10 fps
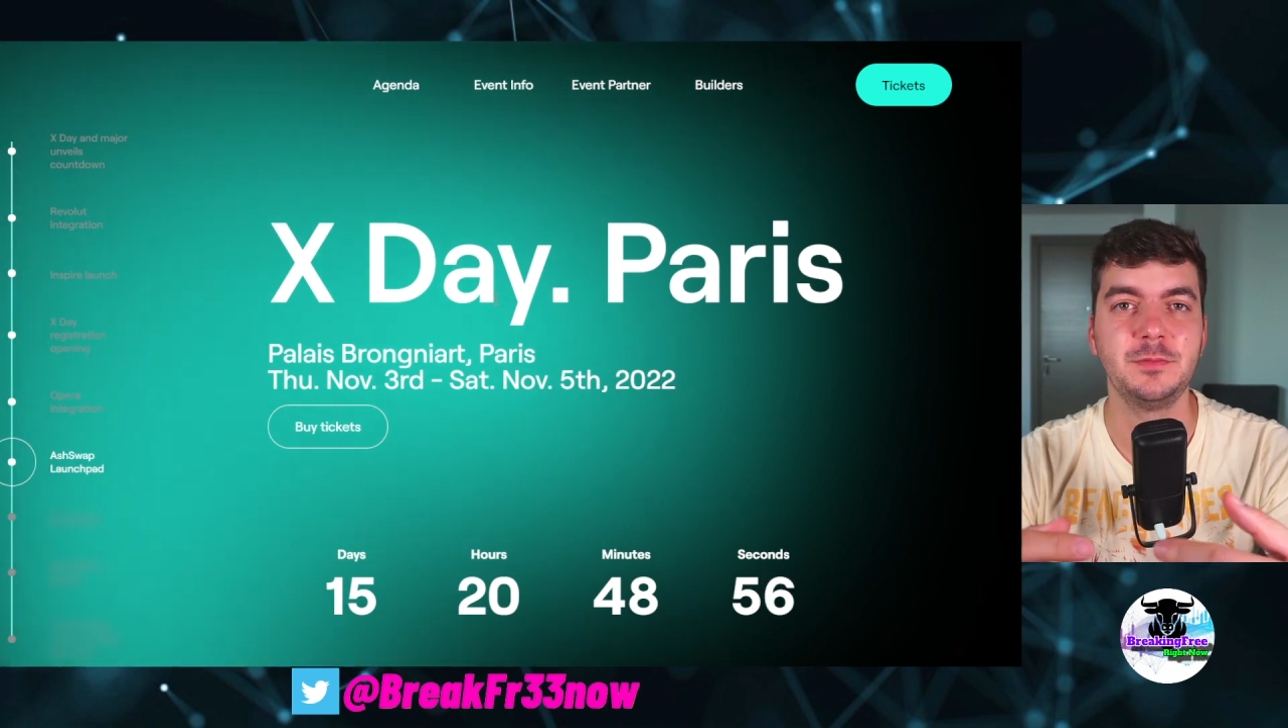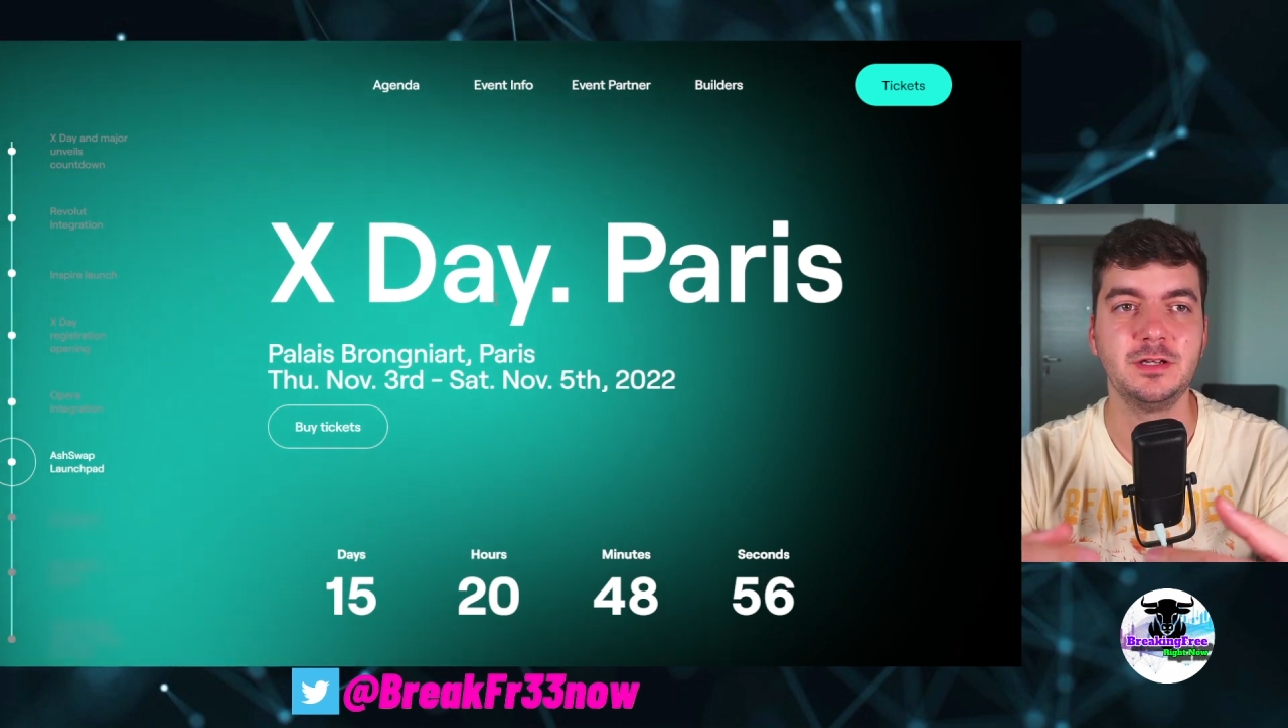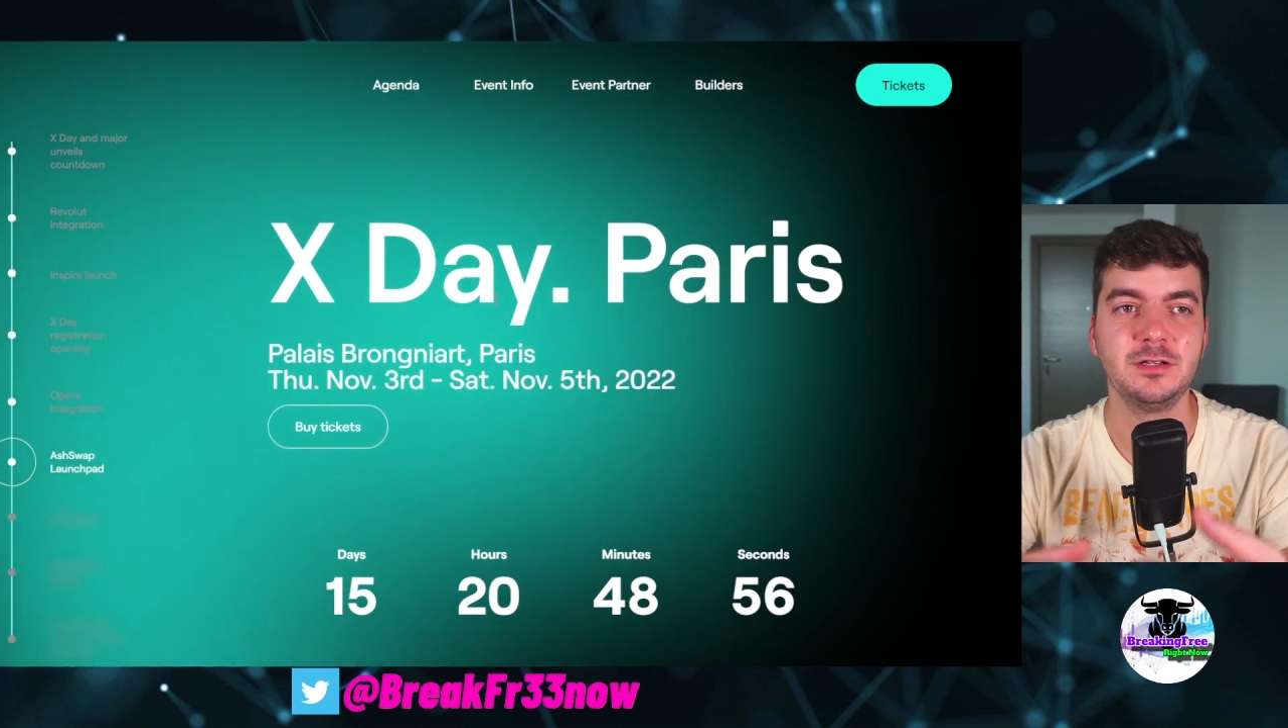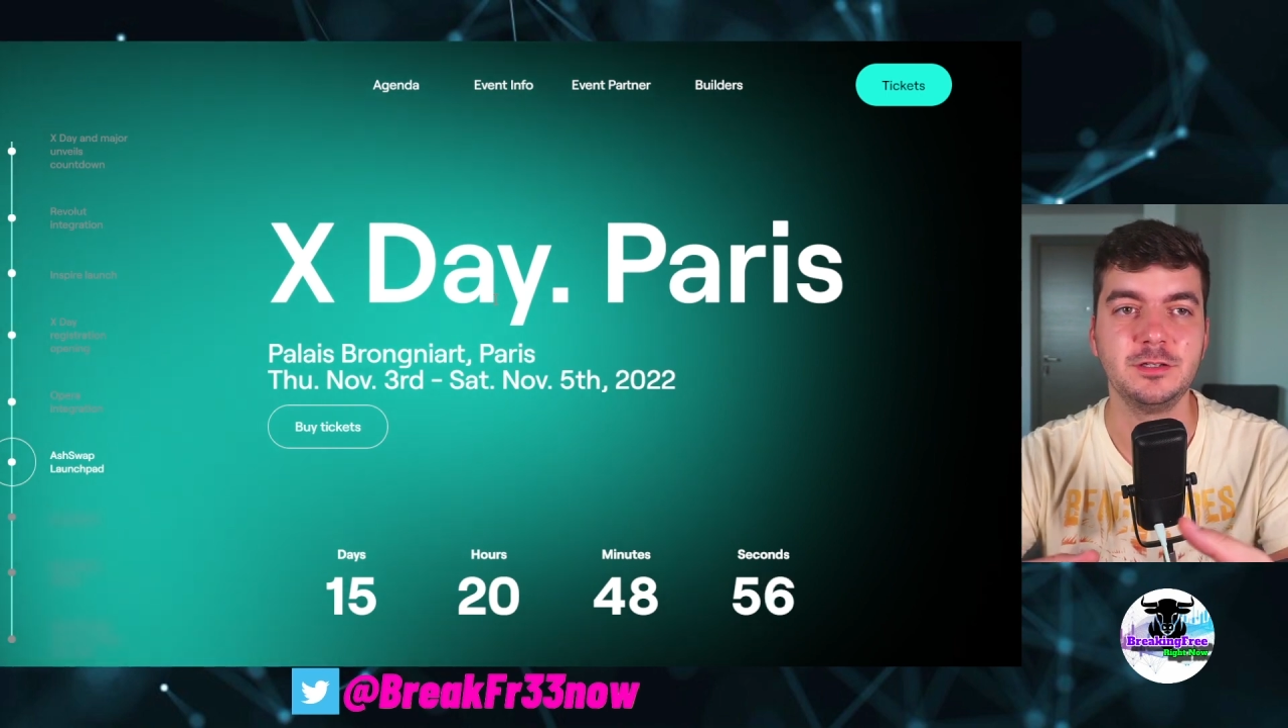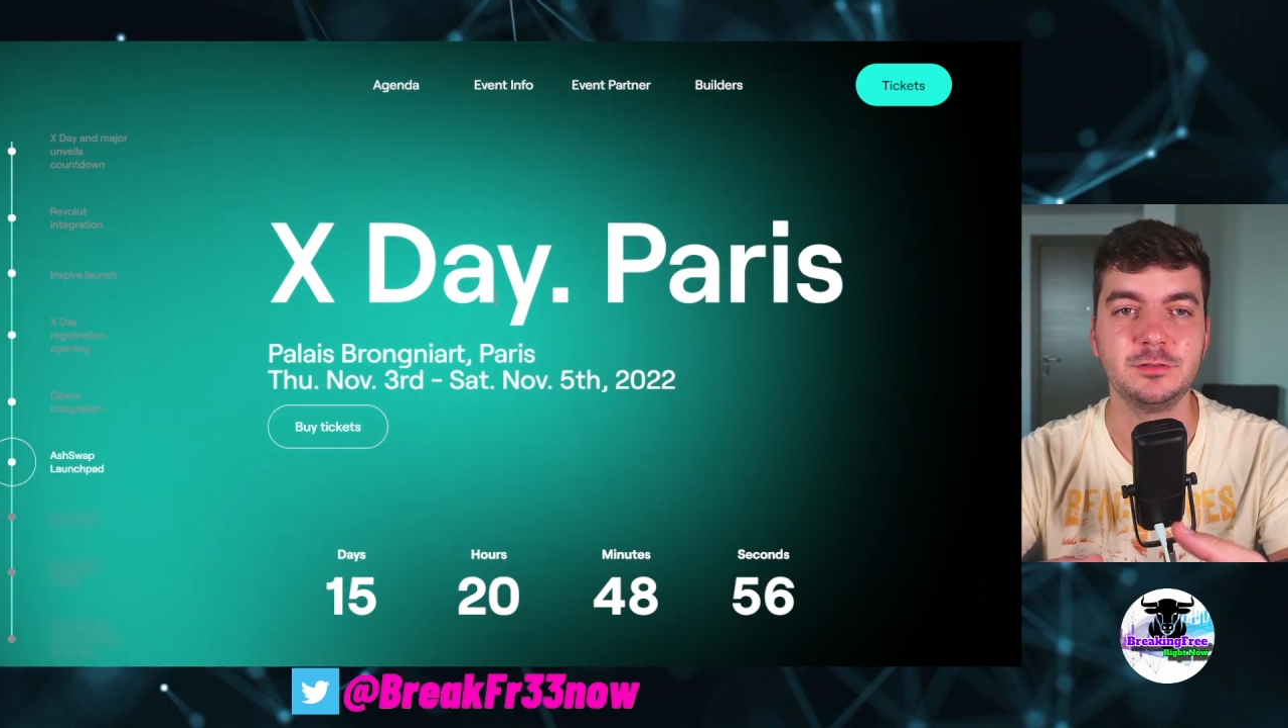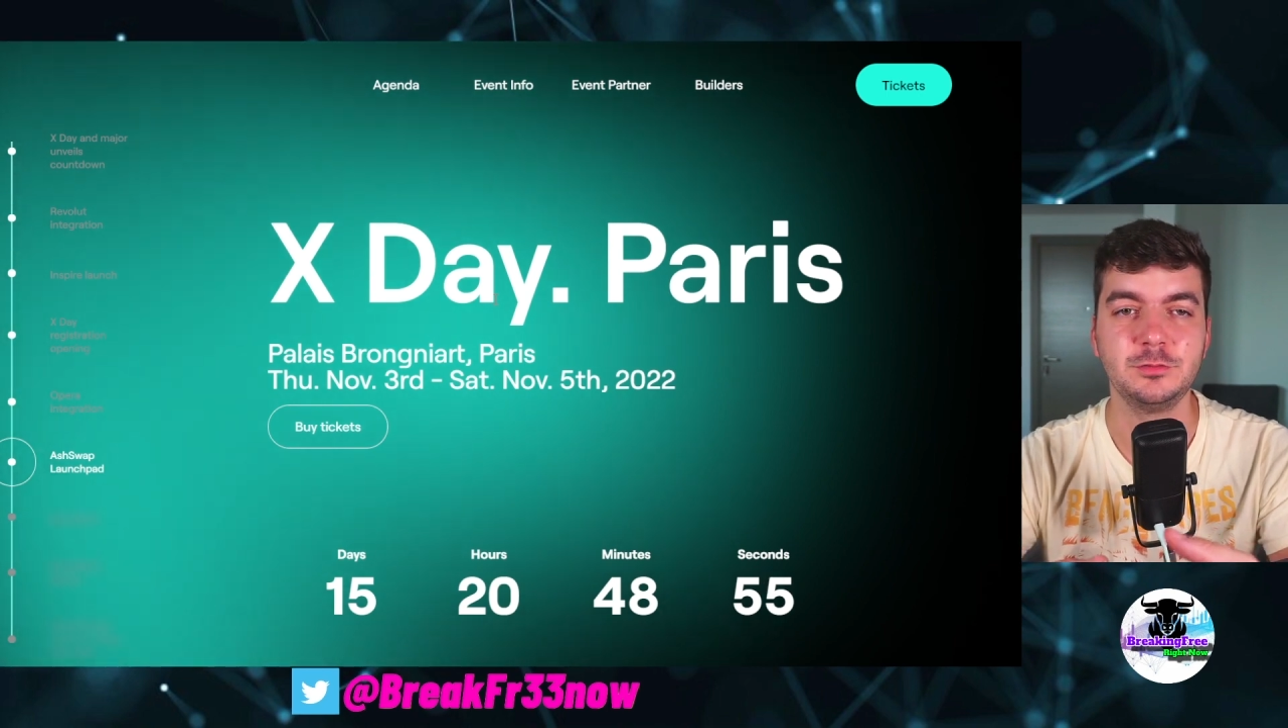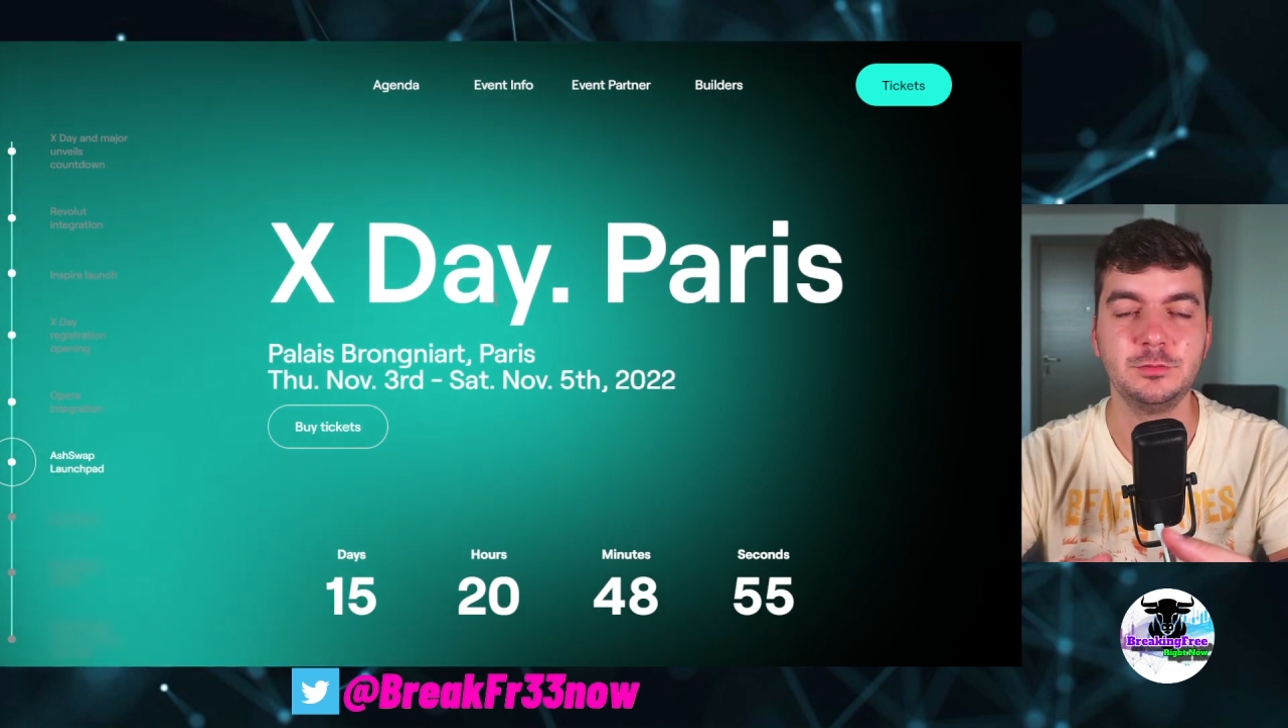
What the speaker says: to